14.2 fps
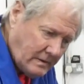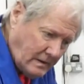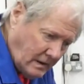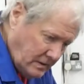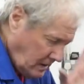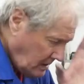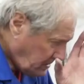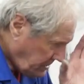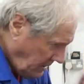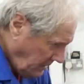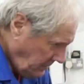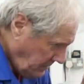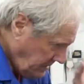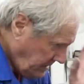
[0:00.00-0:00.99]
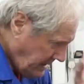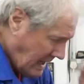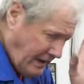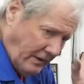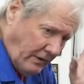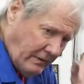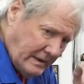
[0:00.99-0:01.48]
are so
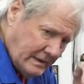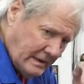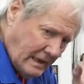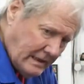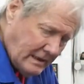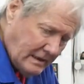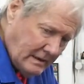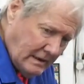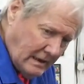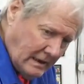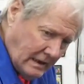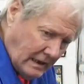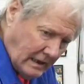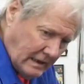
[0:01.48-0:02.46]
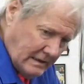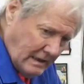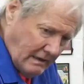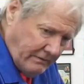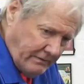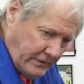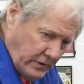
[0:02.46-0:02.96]
narrow in
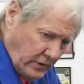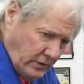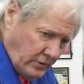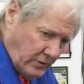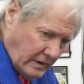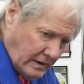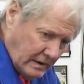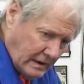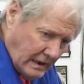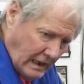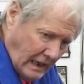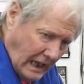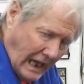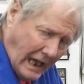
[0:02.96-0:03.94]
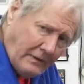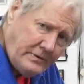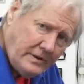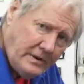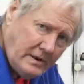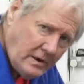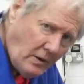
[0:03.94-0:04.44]
their view. How do
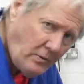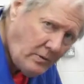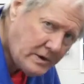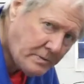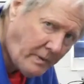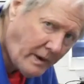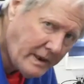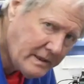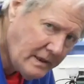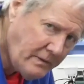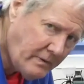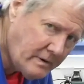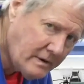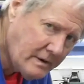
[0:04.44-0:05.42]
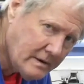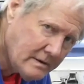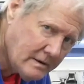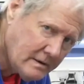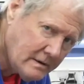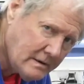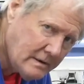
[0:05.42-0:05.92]
they know which bike they want
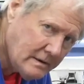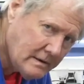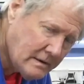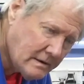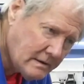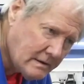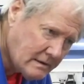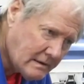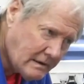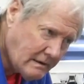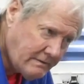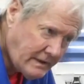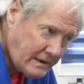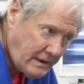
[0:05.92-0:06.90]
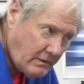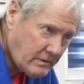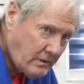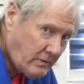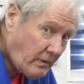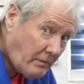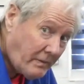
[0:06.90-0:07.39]
if they don't
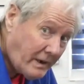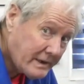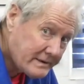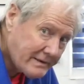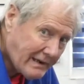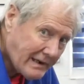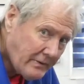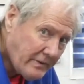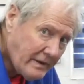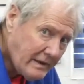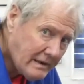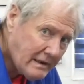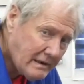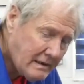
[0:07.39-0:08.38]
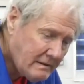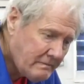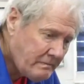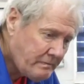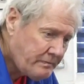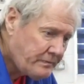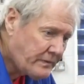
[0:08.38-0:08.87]
know what bikes are out there?
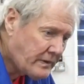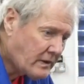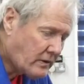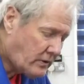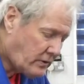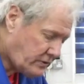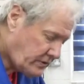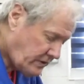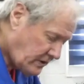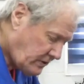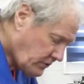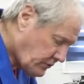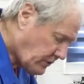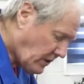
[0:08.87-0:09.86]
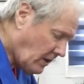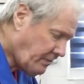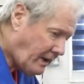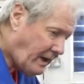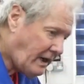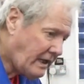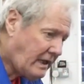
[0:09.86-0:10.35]
Or do they just go
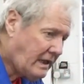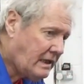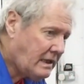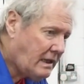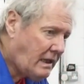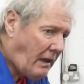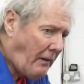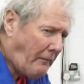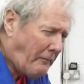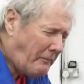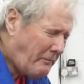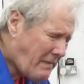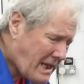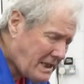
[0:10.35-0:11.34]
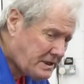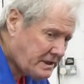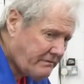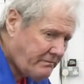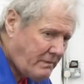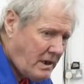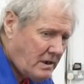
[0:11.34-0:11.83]
by
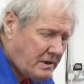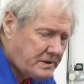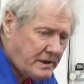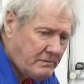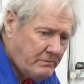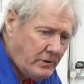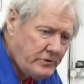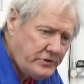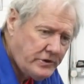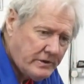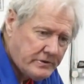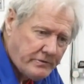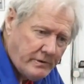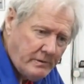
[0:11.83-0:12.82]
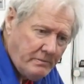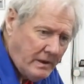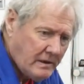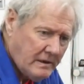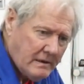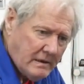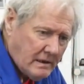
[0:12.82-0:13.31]
massive marketing budgets
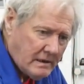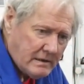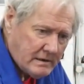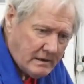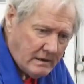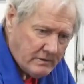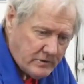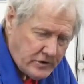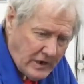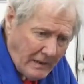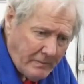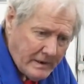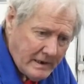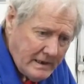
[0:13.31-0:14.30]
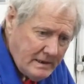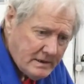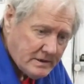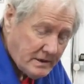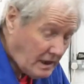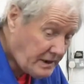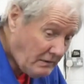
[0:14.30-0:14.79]
from, you know, the
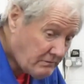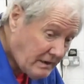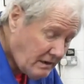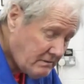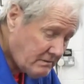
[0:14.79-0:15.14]
Japanese? I don't